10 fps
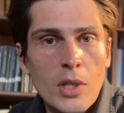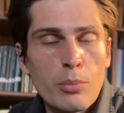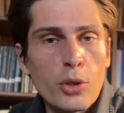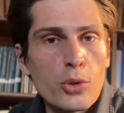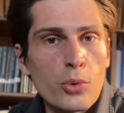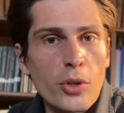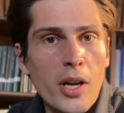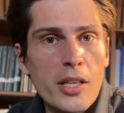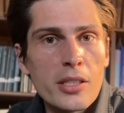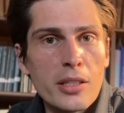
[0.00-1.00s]
Because we're
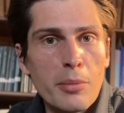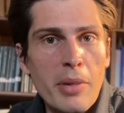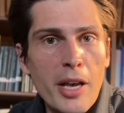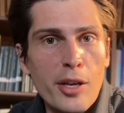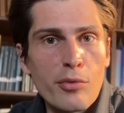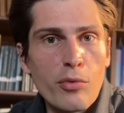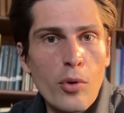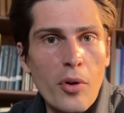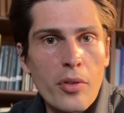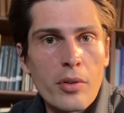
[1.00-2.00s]
constantly back and
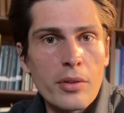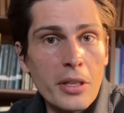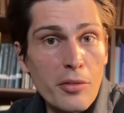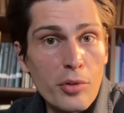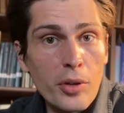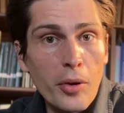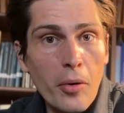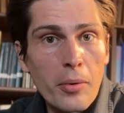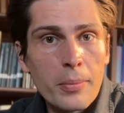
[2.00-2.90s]
forth, never here.